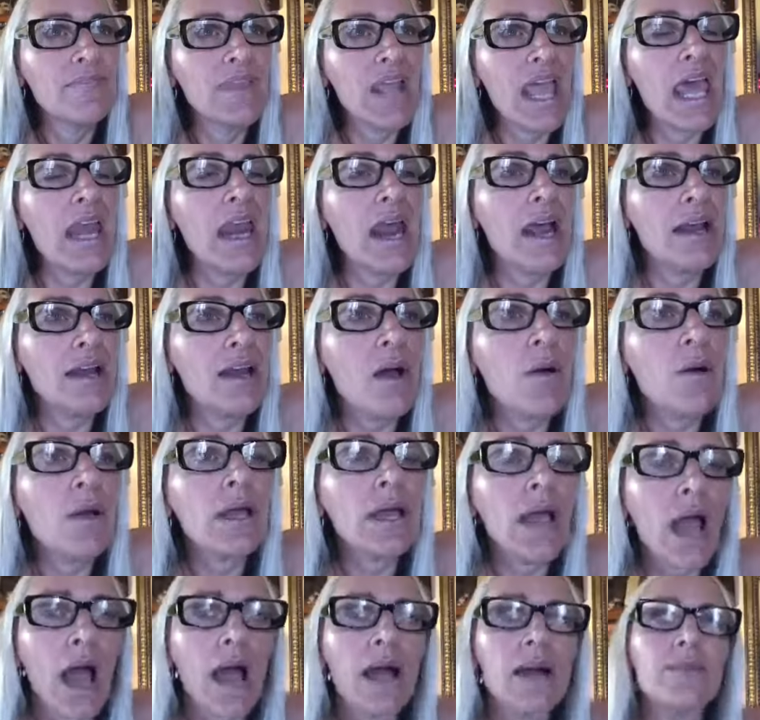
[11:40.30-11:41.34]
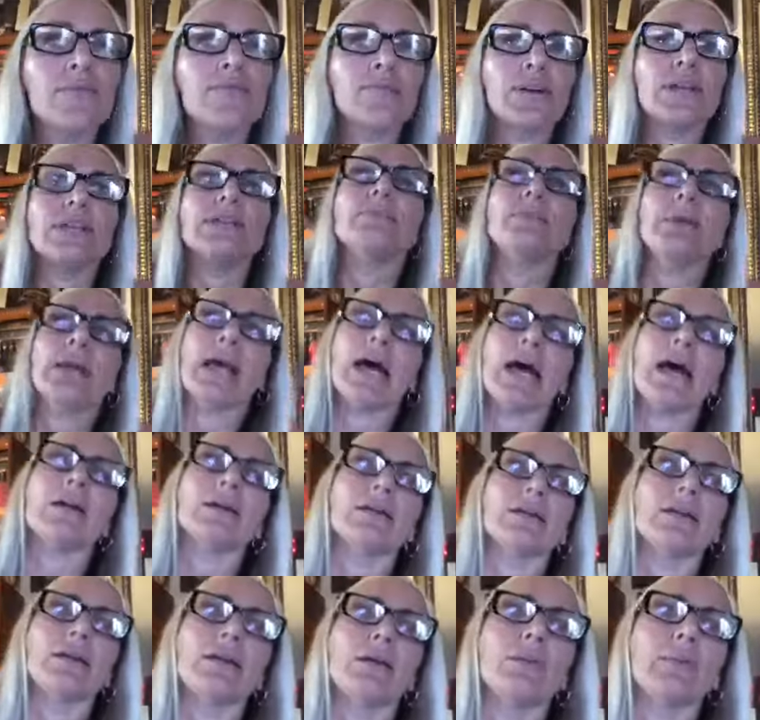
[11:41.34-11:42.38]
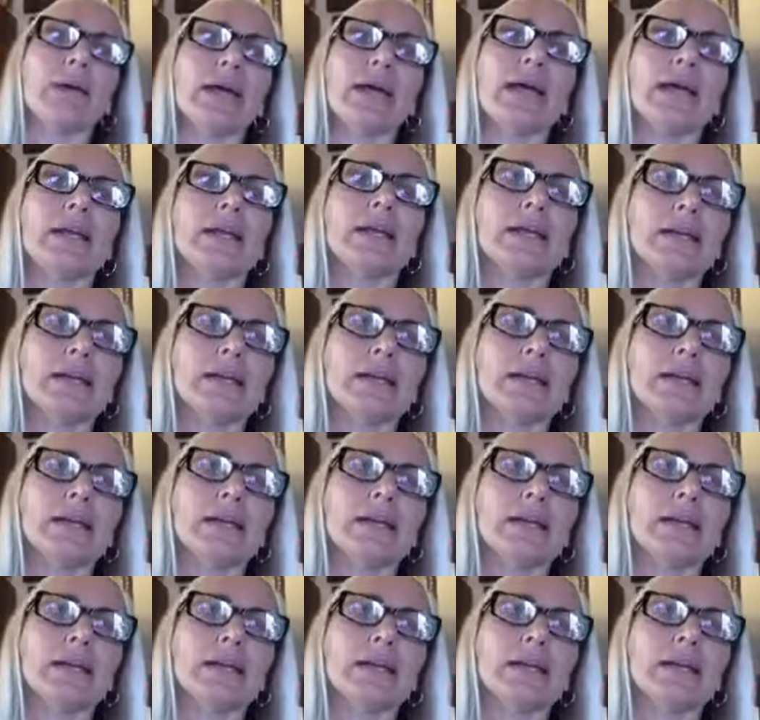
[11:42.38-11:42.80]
And I know it kind of freaked me out a little bit.